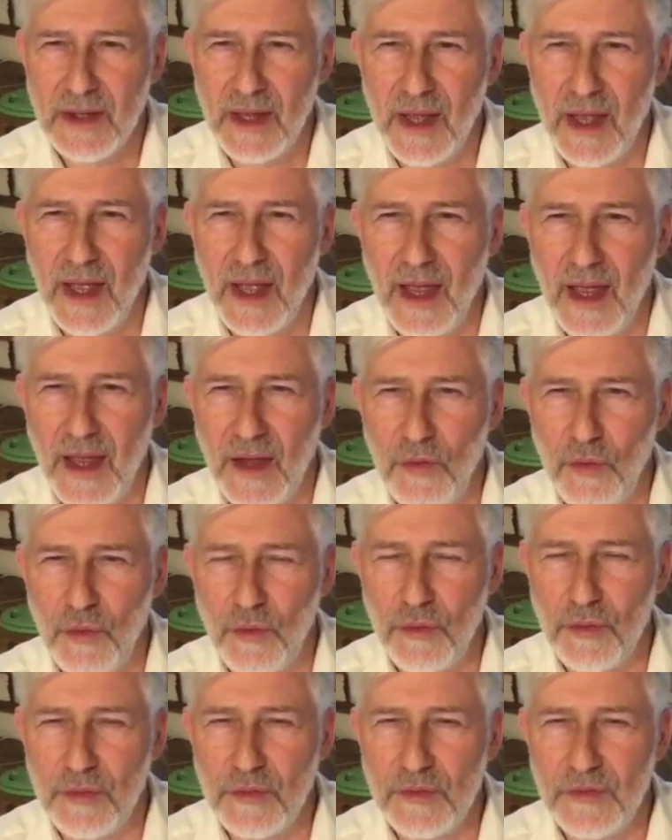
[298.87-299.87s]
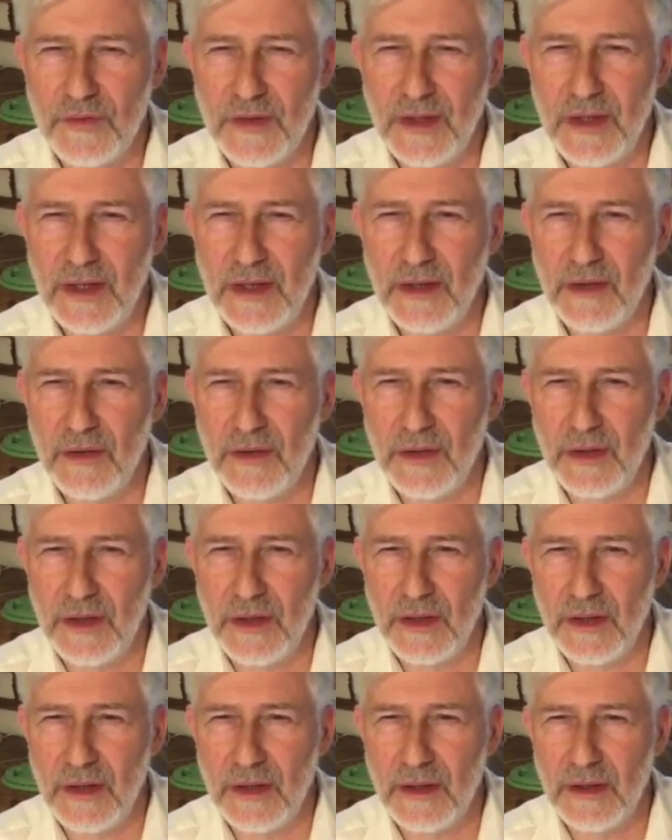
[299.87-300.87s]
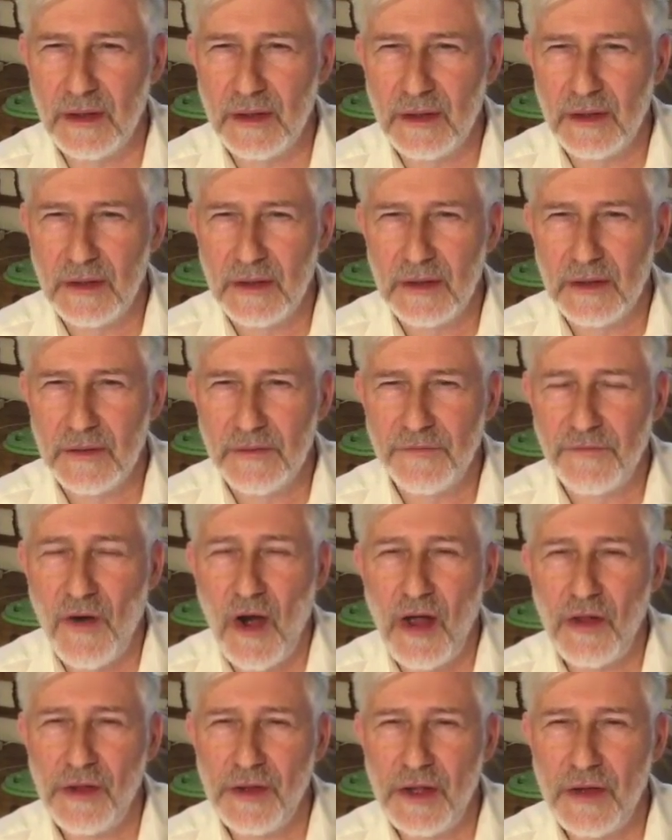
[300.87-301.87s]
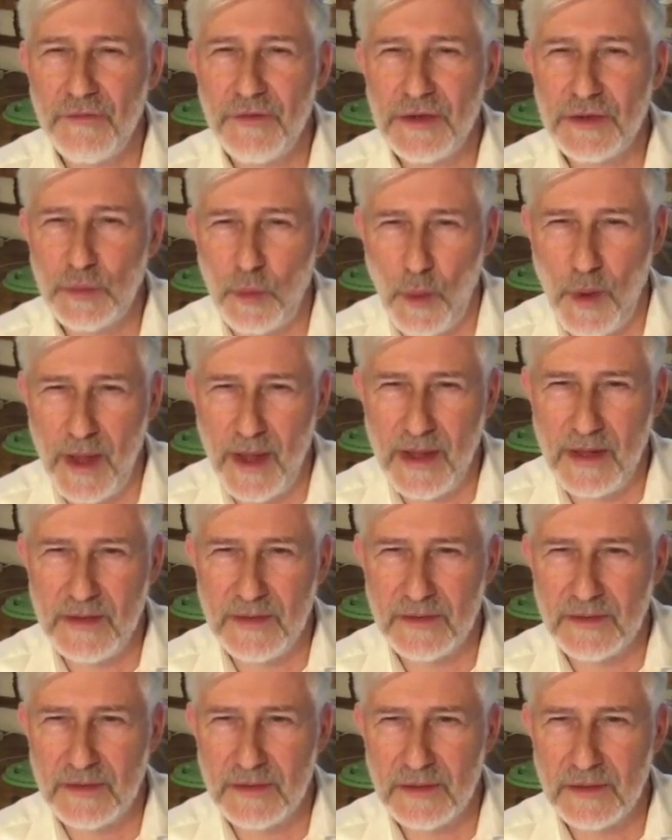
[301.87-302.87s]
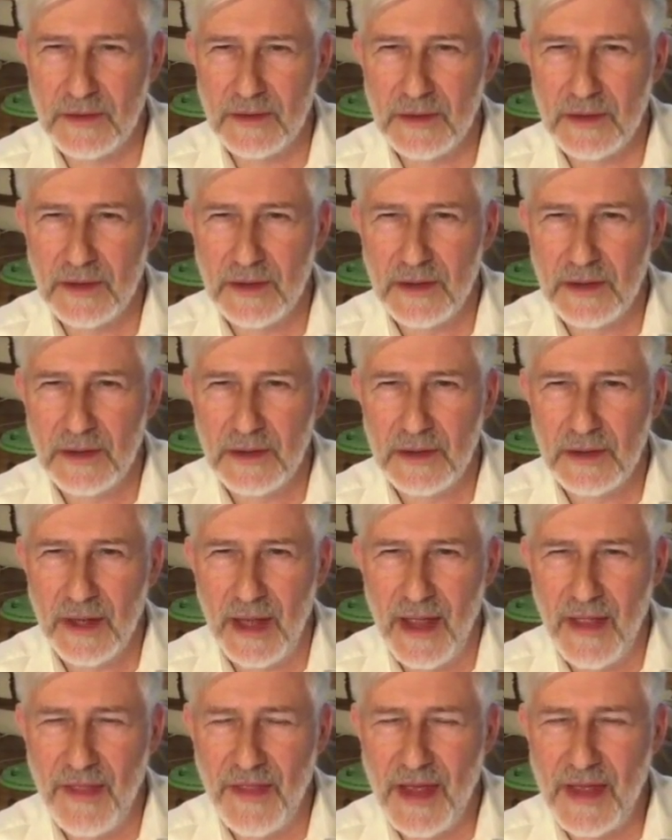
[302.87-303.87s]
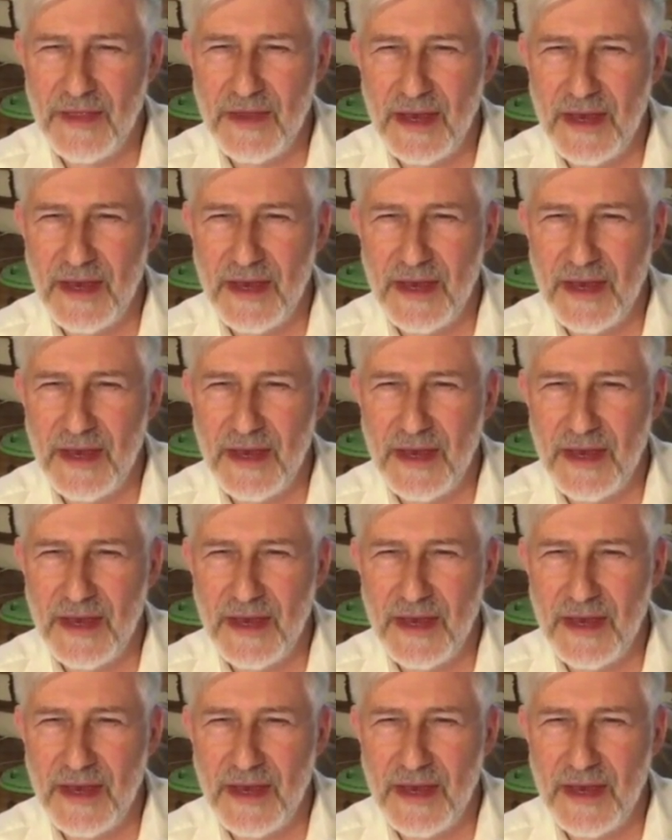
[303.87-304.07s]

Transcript: and seeing the folly of his ways. And then the